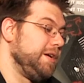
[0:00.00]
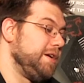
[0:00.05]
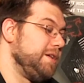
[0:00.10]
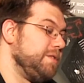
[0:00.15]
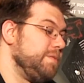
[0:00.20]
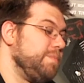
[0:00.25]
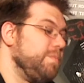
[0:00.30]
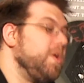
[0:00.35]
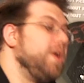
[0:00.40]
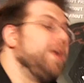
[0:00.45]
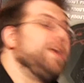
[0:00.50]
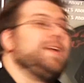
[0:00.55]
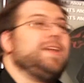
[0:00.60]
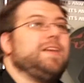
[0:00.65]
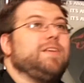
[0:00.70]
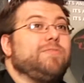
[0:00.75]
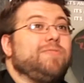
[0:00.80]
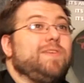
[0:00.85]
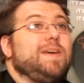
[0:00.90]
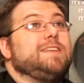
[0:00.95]
in the
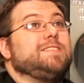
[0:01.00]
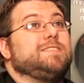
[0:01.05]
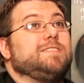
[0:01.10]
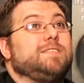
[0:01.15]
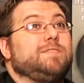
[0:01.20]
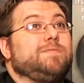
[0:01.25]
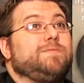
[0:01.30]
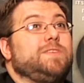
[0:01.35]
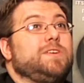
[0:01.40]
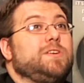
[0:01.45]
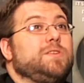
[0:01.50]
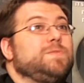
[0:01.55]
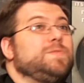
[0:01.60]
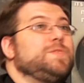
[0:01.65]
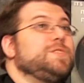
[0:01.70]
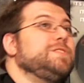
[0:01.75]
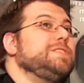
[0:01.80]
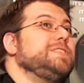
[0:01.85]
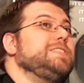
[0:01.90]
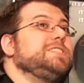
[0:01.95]
marketing phase of the film,
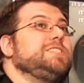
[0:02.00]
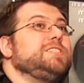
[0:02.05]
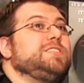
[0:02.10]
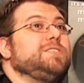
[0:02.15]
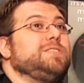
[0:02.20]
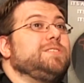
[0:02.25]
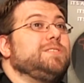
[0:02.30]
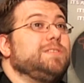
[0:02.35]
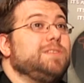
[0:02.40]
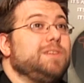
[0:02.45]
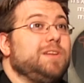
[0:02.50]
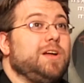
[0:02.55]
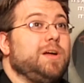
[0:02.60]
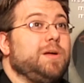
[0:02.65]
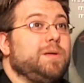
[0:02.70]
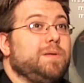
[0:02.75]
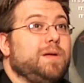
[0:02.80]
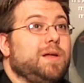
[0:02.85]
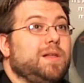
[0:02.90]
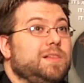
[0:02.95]
so it's still
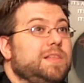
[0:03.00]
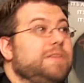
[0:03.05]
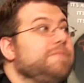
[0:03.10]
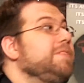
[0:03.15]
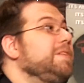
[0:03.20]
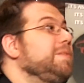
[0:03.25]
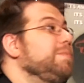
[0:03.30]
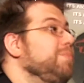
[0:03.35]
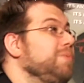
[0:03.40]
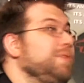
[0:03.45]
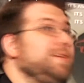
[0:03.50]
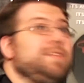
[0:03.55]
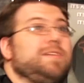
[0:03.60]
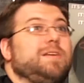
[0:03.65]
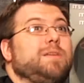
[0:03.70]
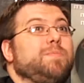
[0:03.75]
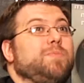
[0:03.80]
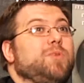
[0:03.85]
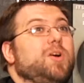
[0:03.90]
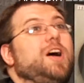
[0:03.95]
a living,
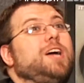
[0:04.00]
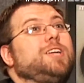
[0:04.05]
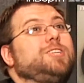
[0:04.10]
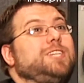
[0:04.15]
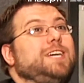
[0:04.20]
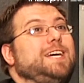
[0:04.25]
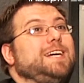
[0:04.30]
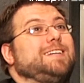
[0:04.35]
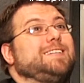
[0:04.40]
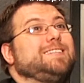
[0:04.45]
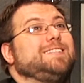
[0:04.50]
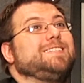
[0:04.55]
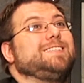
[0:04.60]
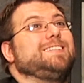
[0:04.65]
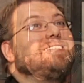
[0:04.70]
breathing project.